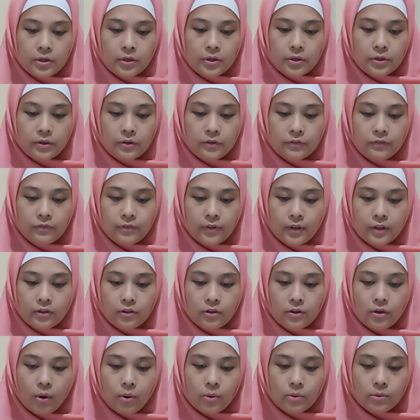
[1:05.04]
curve that
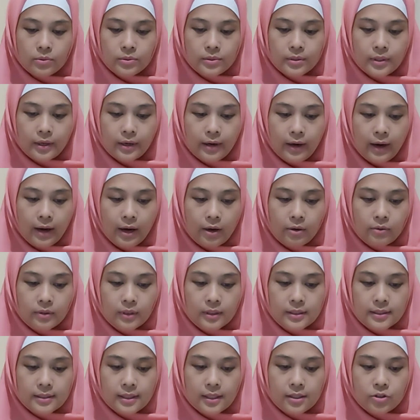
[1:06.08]
goes around
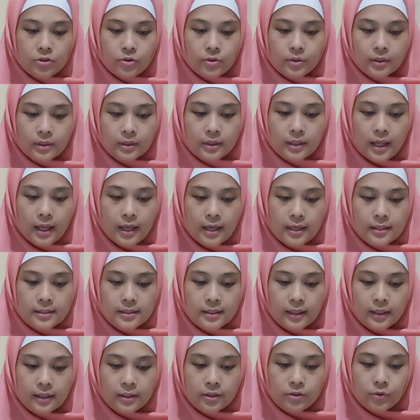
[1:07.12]
a central
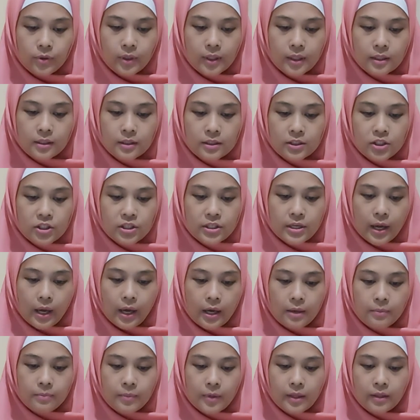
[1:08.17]
cylindrical
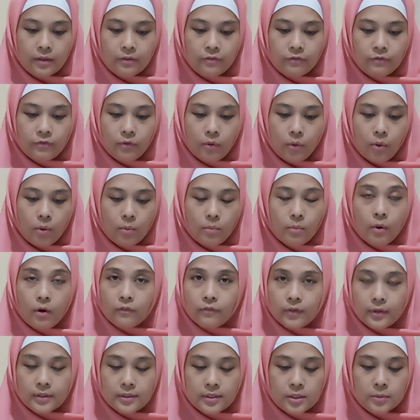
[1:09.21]
shape in the form
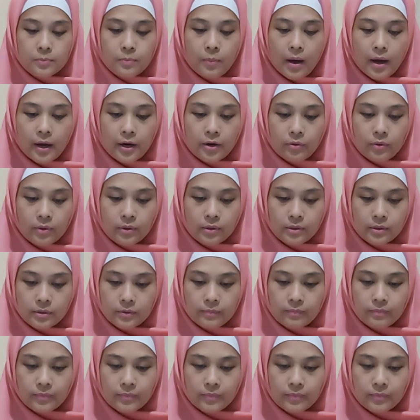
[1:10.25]
of a spiral,